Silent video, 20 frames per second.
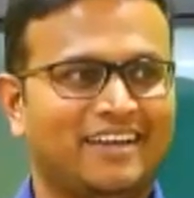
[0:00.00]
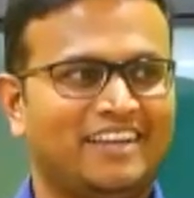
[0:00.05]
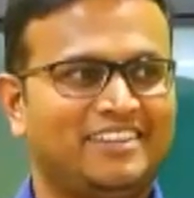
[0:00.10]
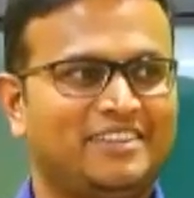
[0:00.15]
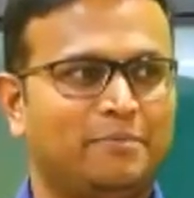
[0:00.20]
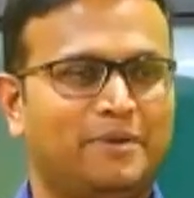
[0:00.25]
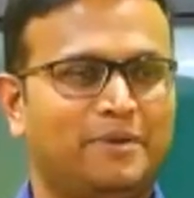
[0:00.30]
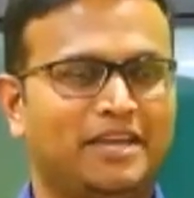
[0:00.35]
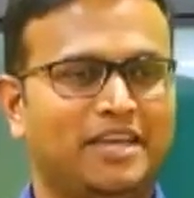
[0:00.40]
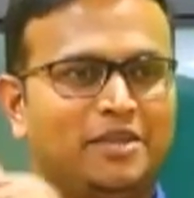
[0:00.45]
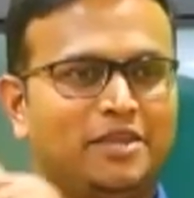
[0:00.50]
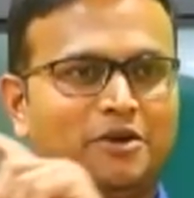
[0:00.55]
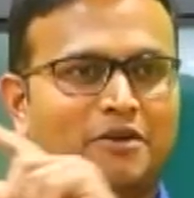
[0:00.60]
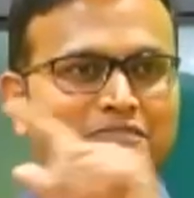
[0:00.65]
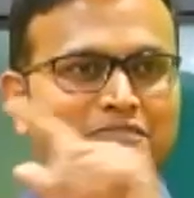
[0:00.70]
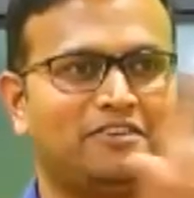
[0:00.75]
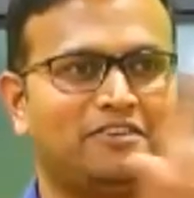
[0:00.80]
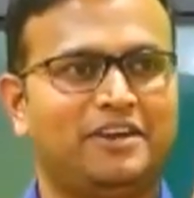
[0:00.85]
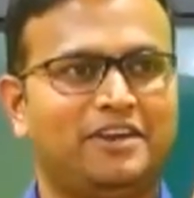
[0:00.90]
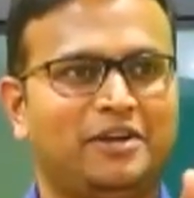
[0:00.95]
In the beginning
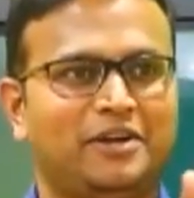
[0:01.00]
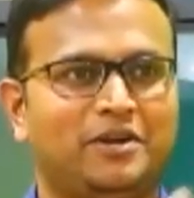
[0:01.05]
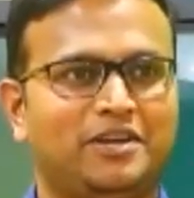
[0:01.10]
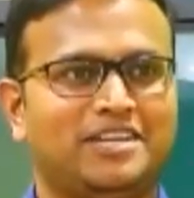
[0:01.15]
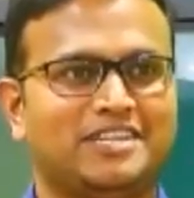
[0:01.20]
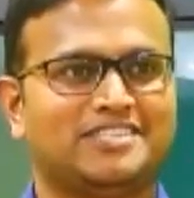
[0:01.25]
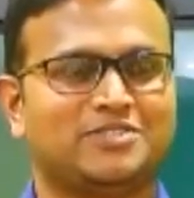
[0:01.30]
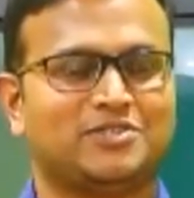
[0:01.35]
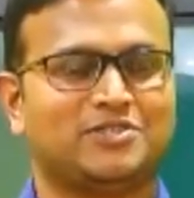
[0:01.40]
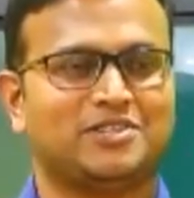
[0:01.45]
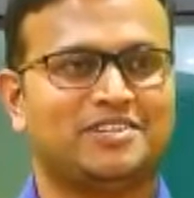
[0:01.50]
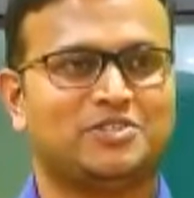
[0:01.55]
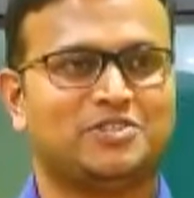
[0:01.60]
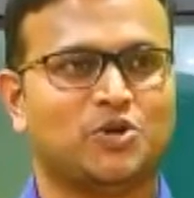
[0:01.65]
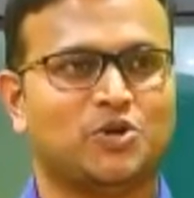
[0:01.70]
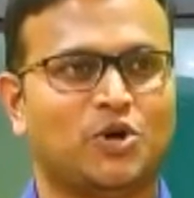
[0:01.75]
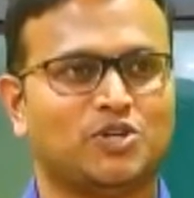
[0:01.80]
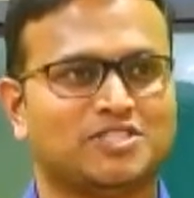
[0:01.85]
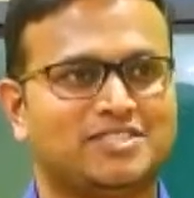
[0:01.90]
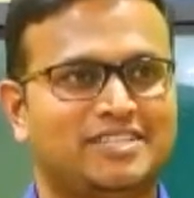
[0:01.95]
of the video, he
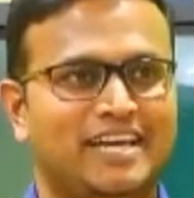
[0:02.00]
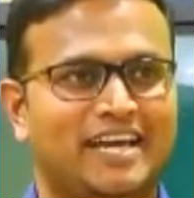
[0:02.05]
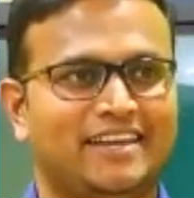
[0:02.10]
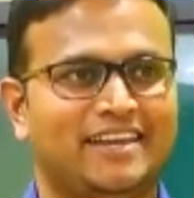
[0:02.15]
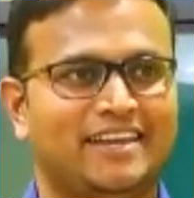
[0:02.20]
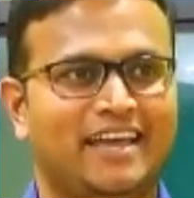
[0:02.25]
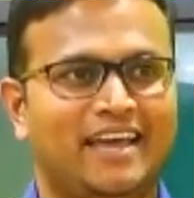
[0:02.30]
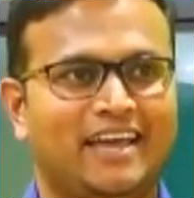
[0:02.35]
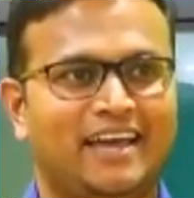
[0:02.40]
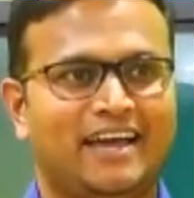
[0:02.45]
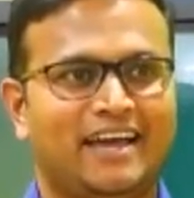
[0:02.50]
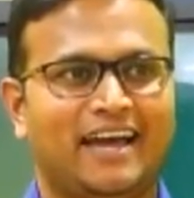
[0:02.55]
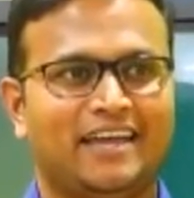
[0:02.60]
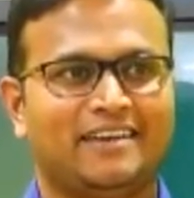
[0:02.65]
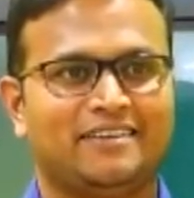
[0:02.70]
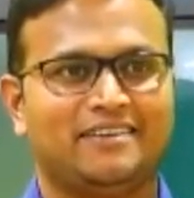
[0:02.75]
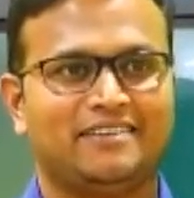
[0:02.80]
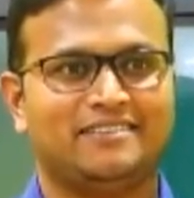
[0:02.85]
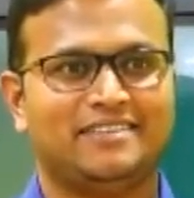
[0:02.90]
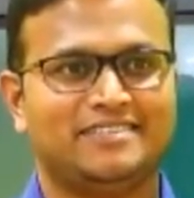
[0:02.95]
shows that,
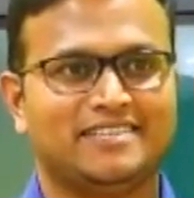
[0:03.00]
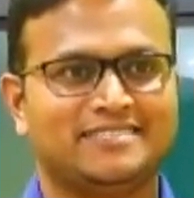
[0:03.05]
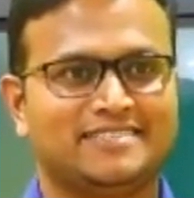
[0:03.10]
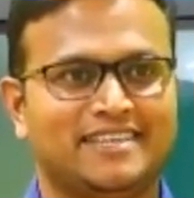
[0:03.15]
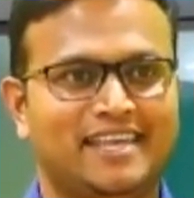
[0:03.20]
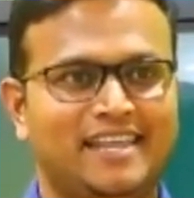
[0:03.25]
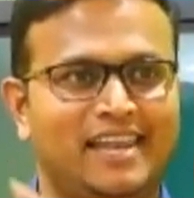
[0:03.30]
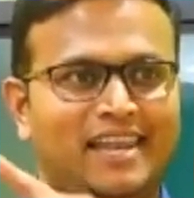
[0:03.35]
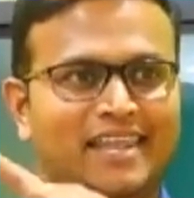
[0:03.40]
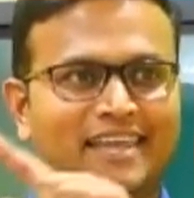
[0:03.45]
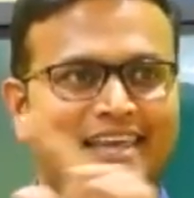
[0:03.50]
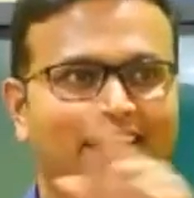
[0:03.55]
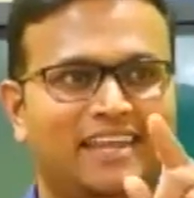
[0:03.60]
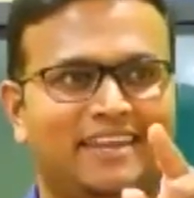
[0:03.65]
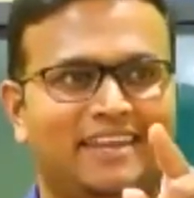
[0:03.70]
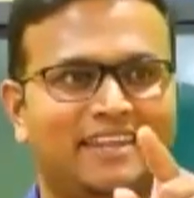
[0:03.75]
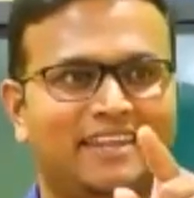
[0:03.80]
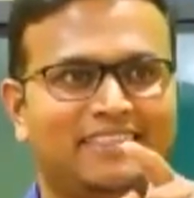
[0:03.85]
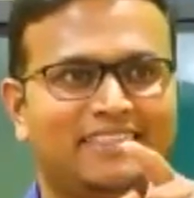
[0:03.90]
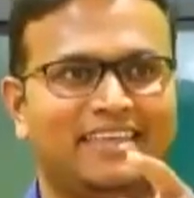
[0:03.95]
and this is illegal
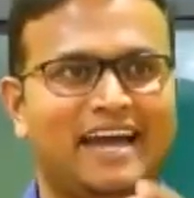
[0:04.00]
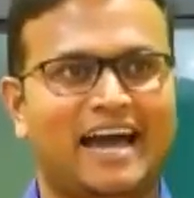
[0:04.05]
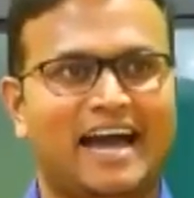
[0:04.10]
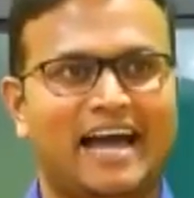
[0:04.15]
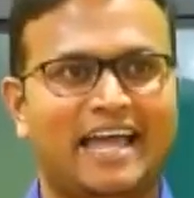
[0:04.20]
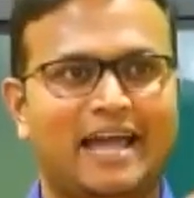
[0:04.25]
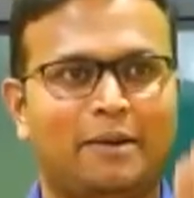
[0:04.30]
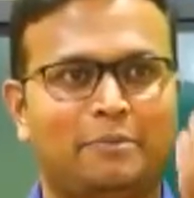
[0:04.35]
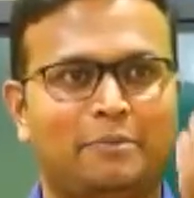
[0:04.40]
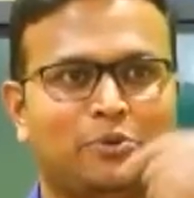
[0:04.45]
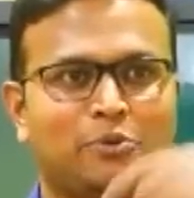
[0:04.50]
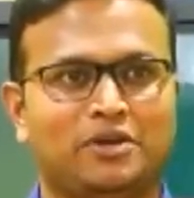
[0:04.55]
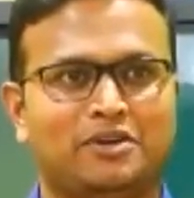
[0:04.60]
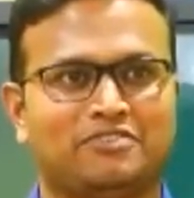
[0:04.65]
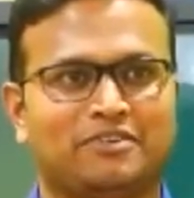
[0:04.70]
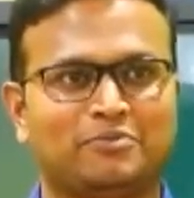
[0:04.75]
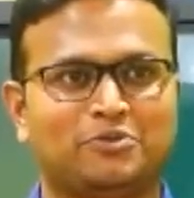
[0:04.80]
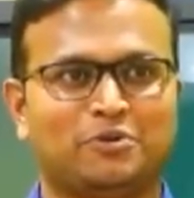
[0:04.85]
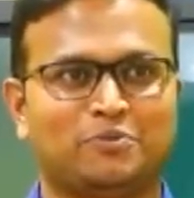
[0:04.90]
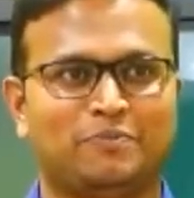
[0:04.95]
in India. I am doing
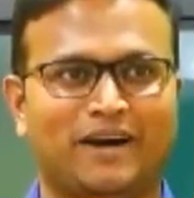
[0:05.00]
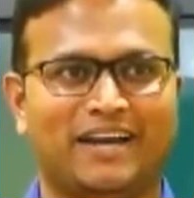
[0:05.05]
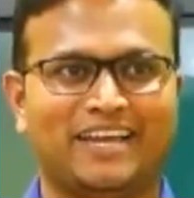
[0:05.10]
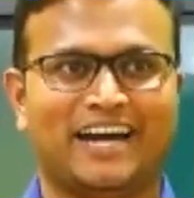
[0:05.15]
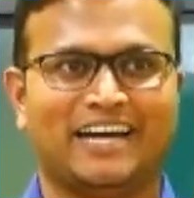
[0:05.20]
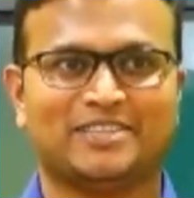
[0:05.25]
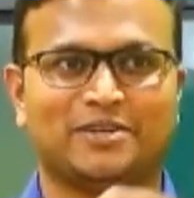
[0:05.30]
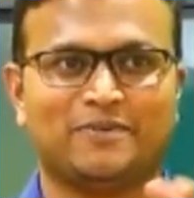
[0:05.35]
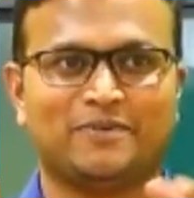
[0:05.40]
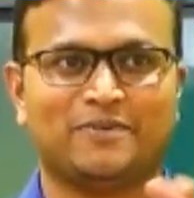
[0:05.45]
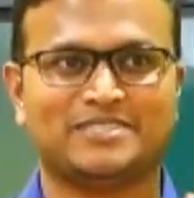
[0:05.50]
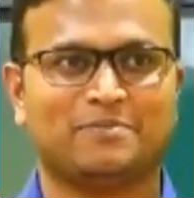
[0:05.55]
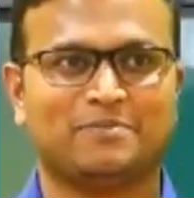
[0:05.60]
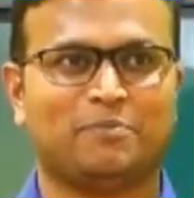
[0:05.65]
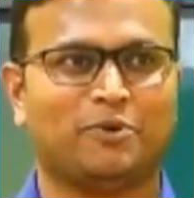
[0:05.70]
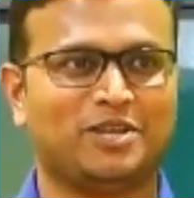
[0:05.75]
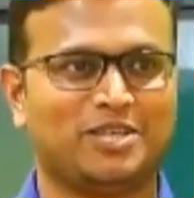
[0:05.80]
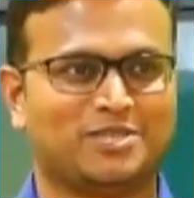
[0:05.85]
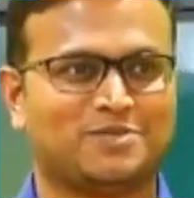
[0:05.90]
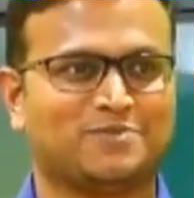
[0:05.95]
from Dubai. Otherwise, the
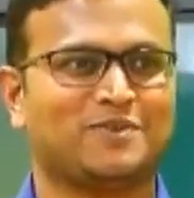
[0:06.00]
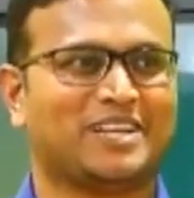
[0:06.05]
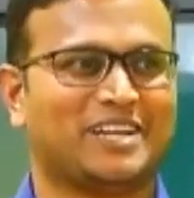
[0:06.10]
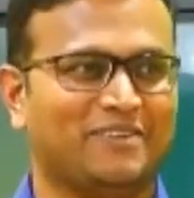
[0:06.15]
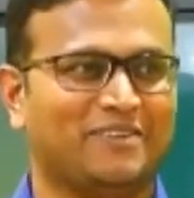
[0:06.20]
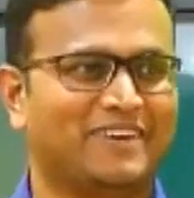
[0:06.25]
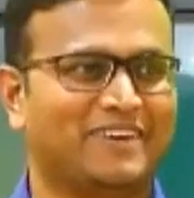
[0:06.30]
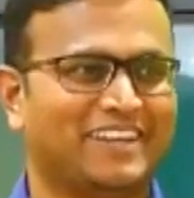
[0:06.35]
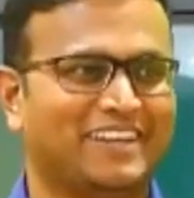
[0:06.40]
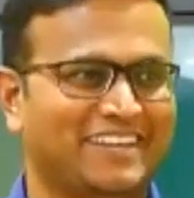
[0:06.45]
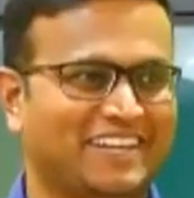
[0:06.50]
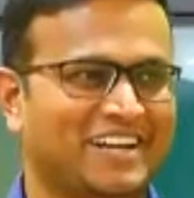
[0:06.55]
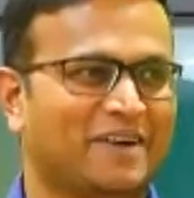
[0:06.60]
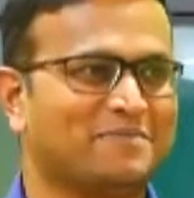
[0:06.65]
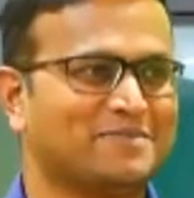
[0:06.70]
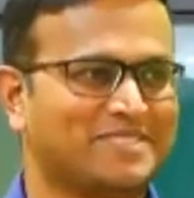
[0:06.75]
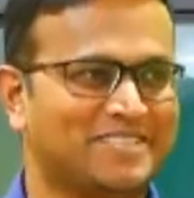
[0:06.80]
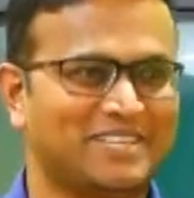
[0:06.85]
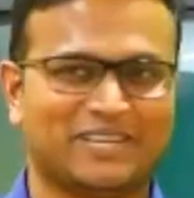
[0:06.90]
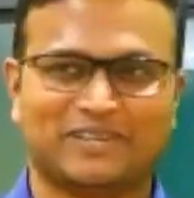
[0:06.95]
police will come and he
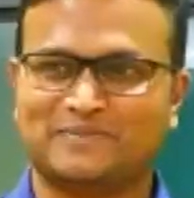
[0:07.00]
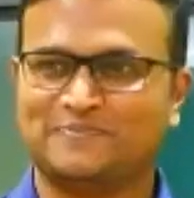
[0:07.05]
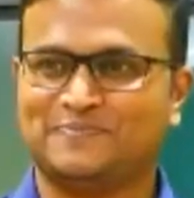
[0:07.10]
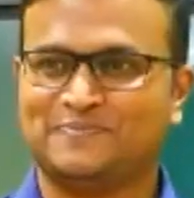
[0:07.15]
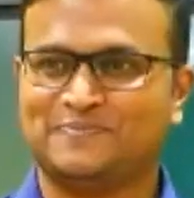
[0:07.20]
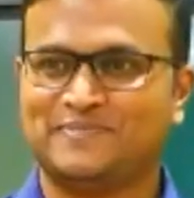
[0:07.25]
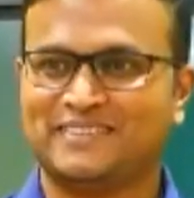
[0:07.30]
comes here.